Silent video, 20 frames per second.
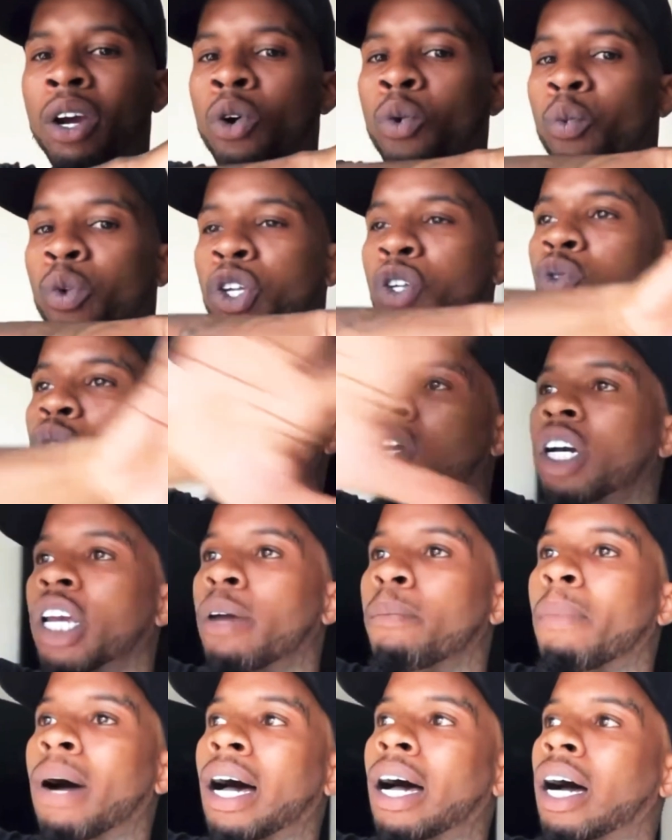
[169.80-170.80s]
when you look at
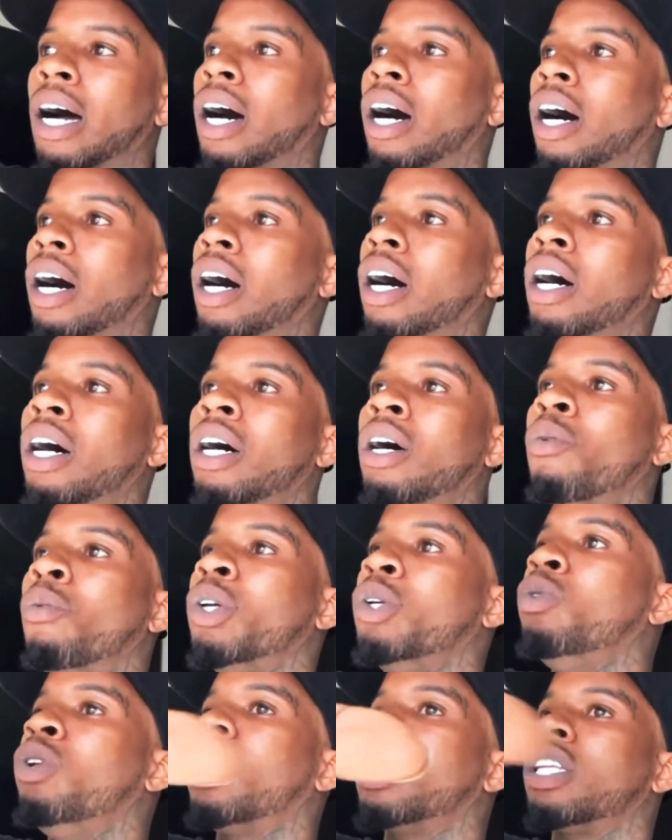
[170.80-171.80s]
my uh when you
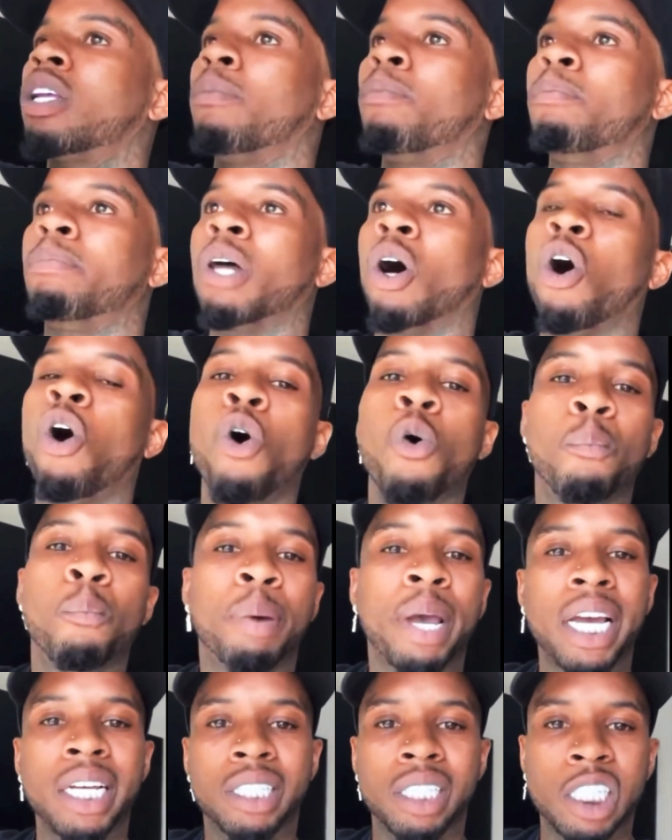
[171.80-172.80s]
look at the, the
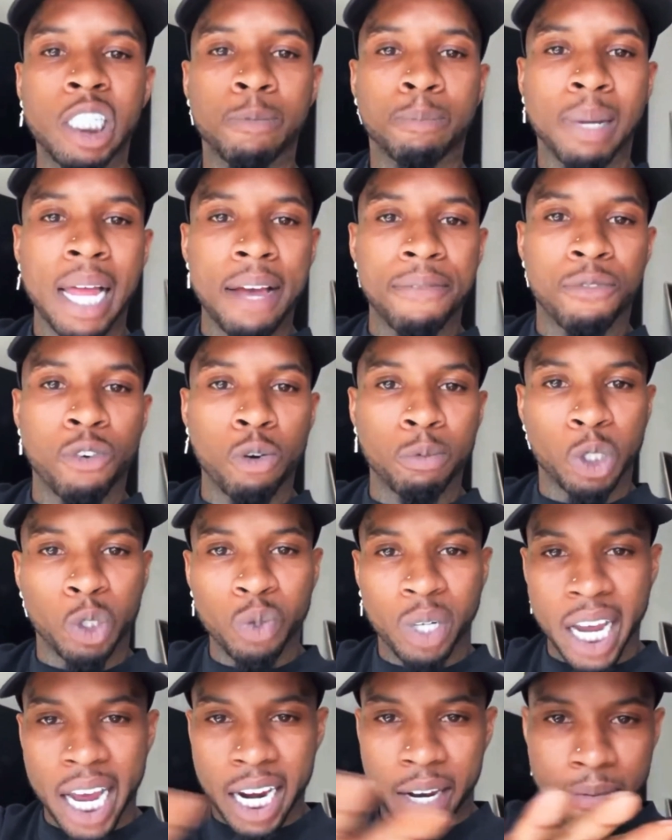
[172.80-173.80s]
homepage of these platforms, you
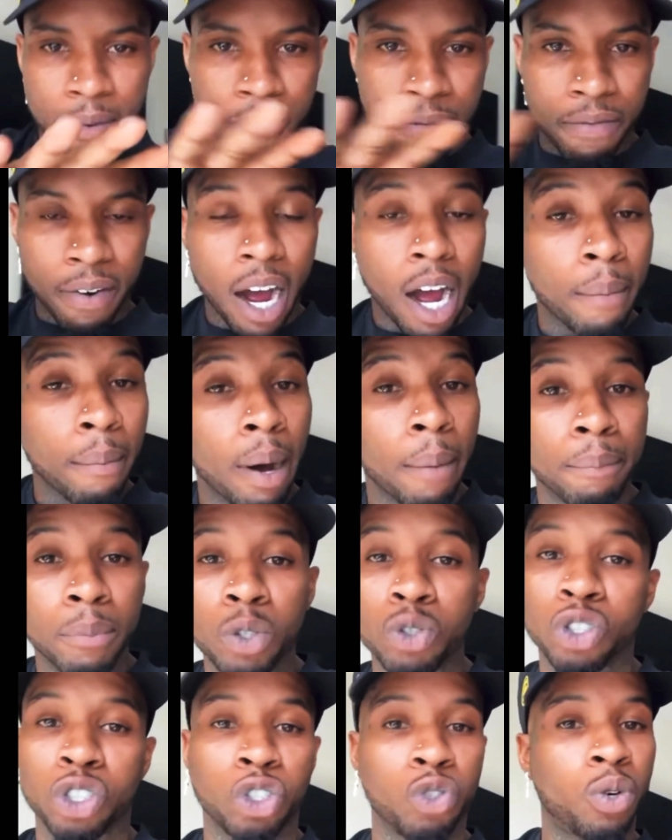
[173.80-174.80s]
can't even find my
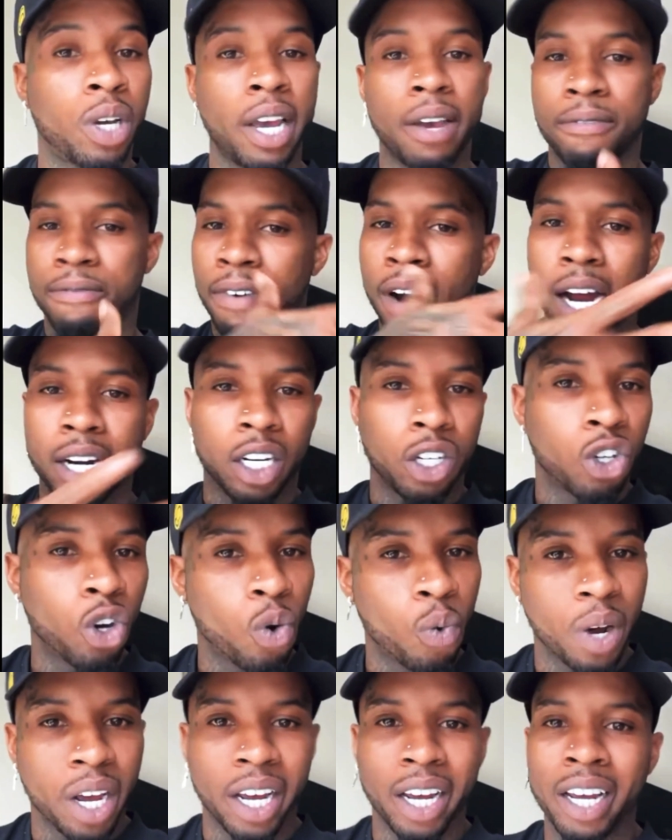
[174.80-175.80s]
music. You can't find it
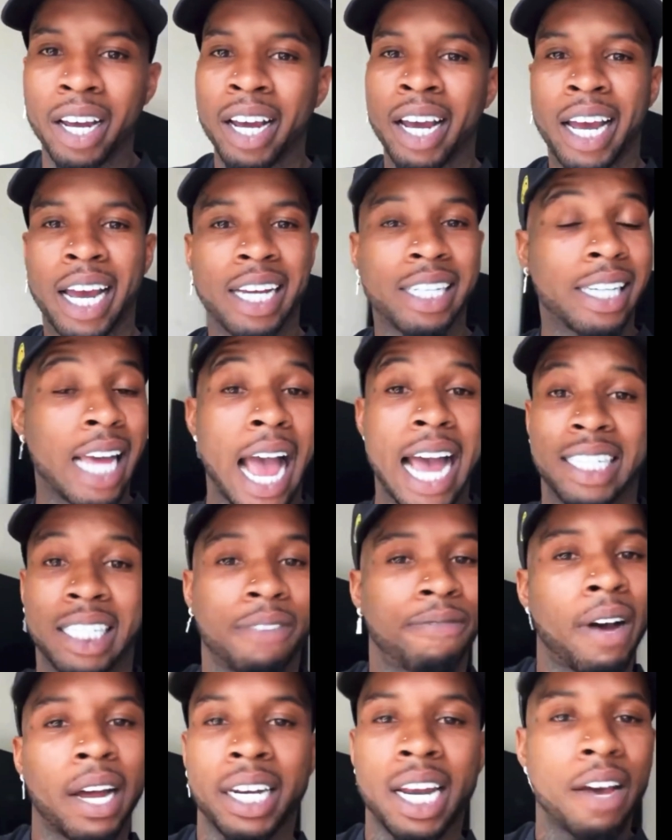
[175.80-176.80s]
nowhere. It's as if
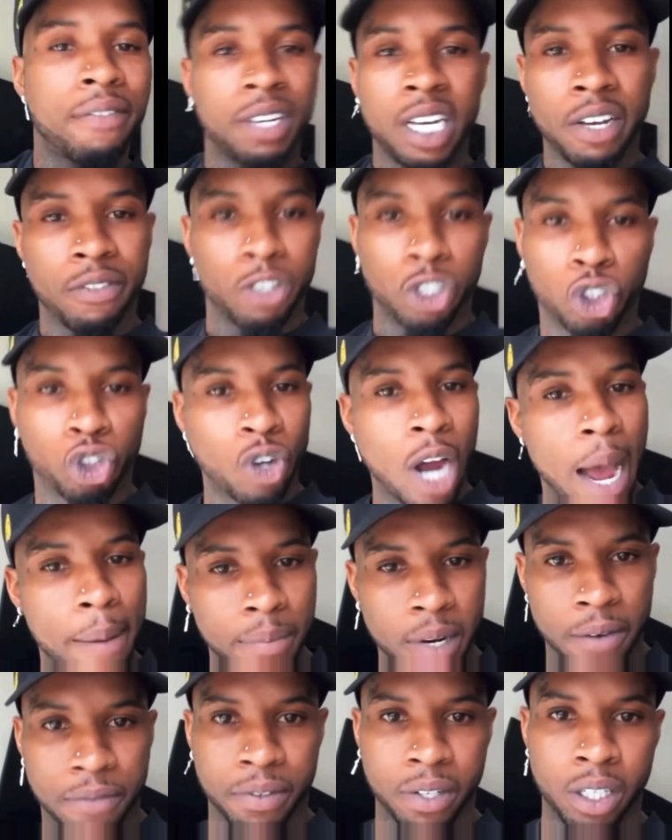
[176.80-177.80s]
I never even dropped
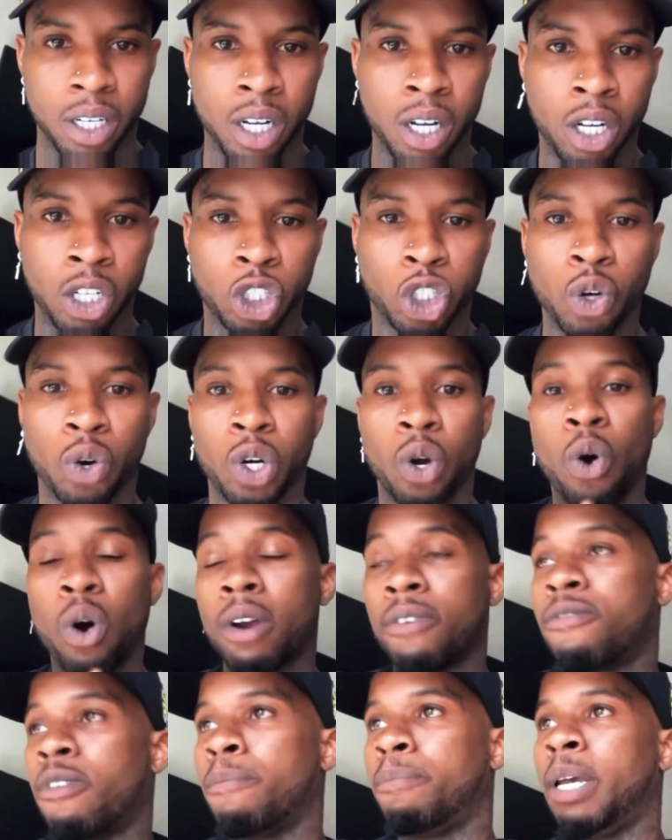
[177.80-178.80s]
nothing. So in order
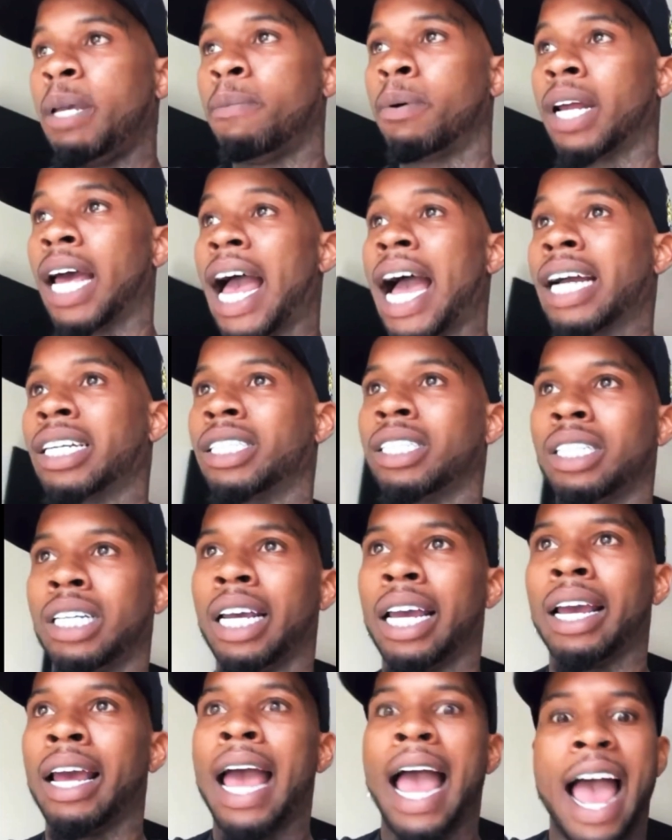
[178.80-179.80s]
for people to actually
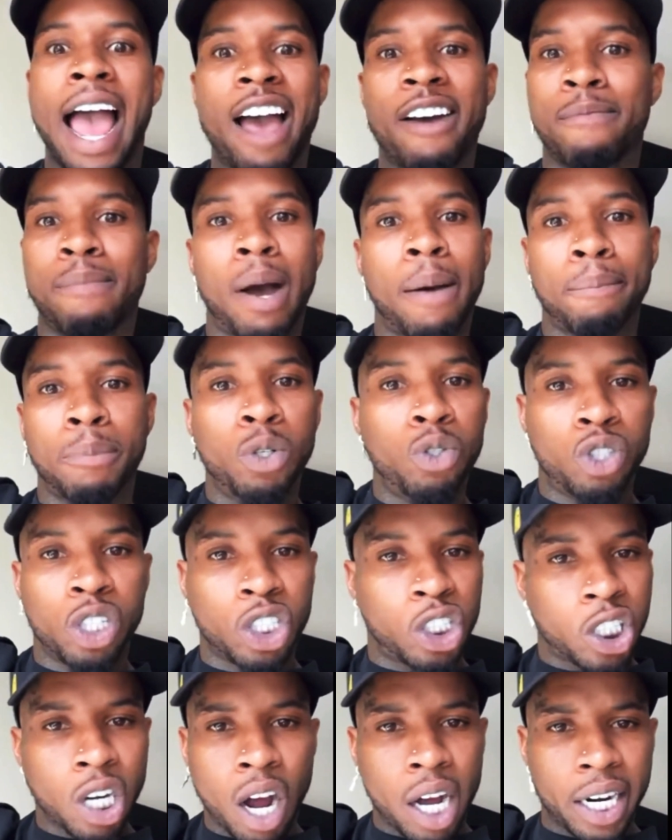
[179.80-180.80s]
have my music
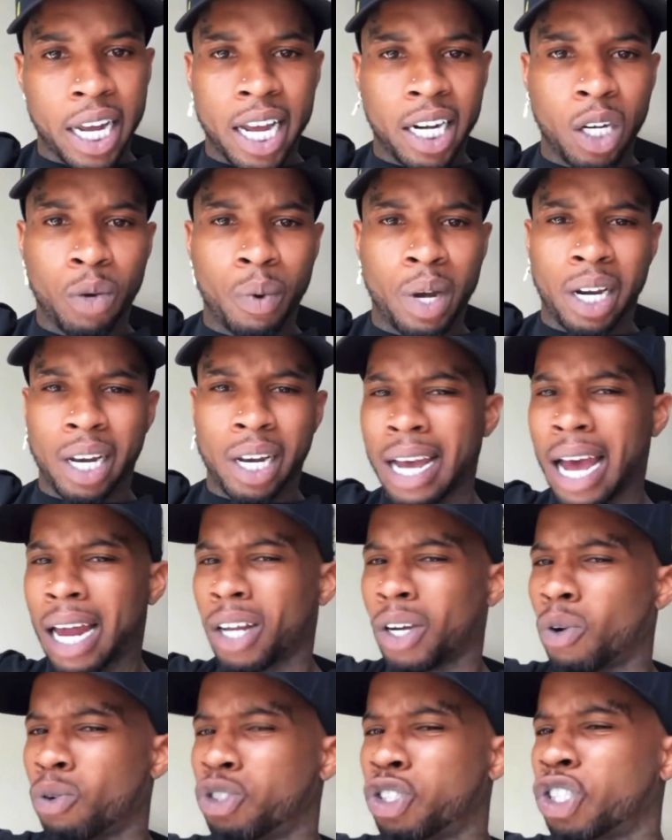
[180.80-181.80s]
chart anywhere, they
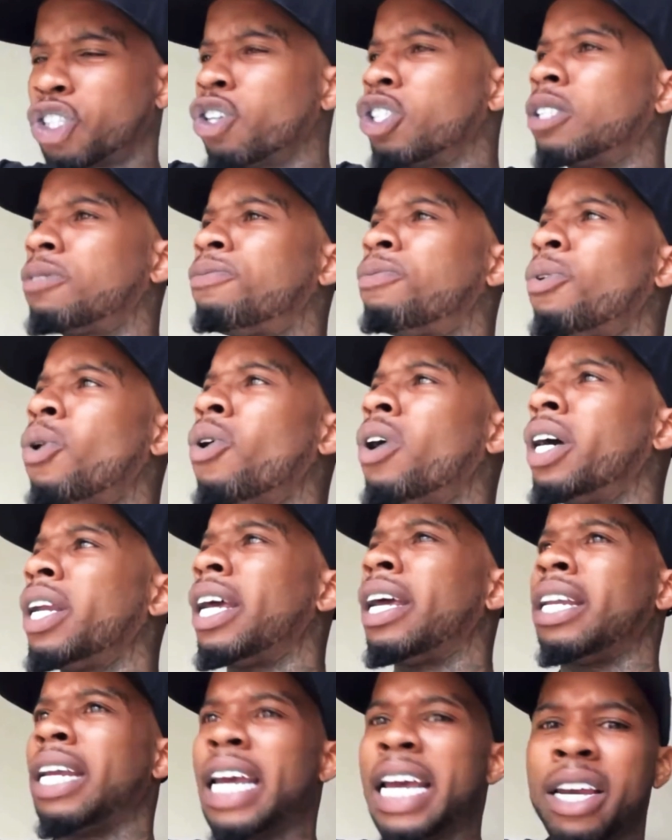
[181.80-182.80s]
go search for it and
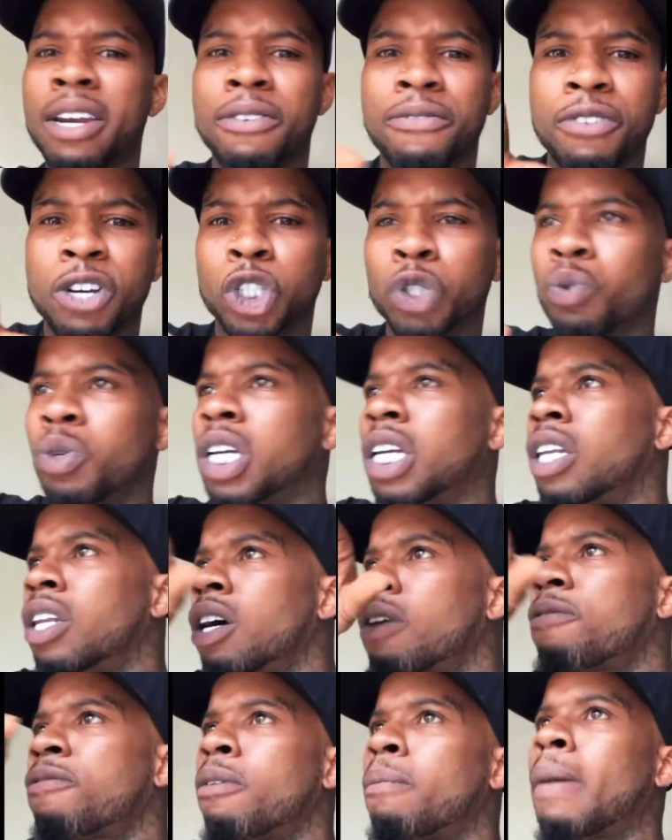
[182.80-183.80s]
individually look
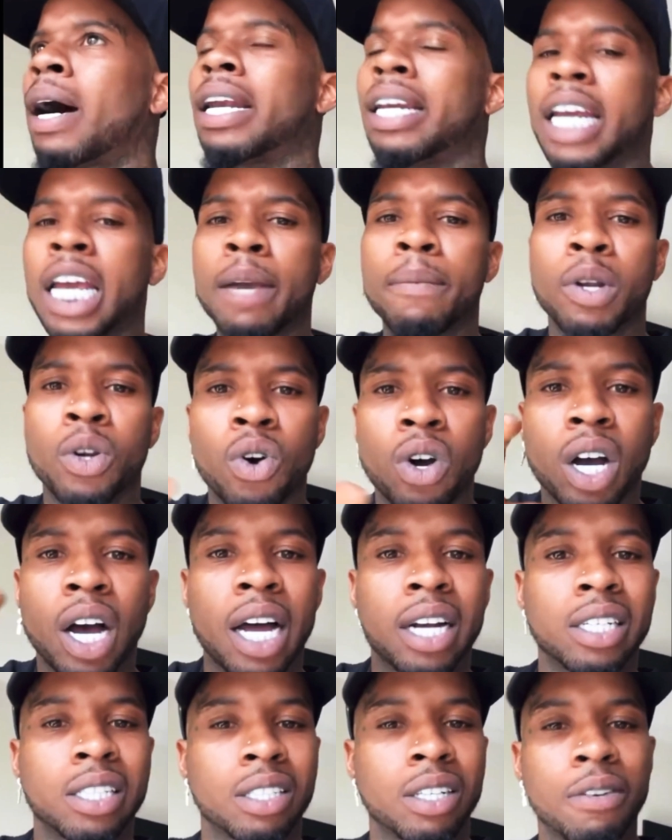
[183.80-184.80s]
for my name and all kind of
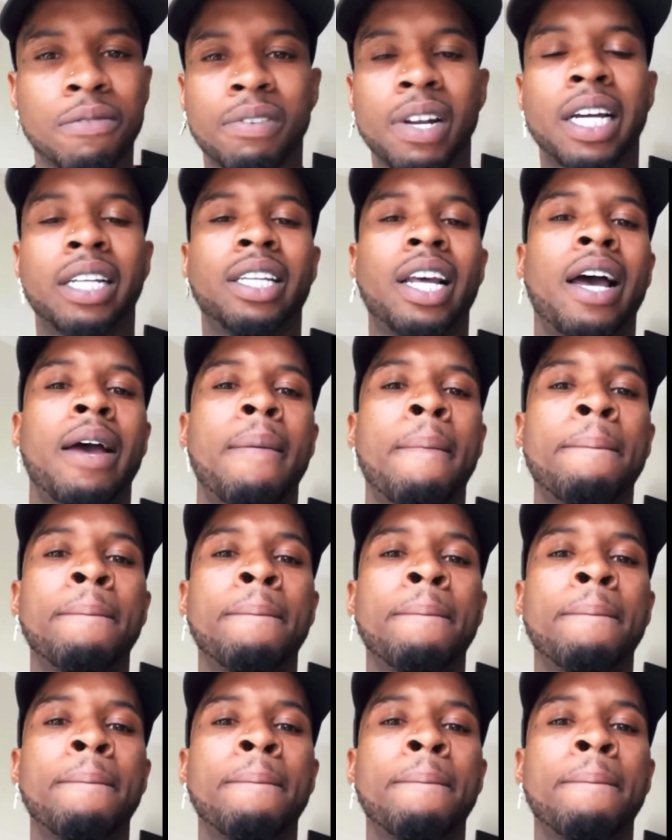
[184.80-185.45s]
stuff like that.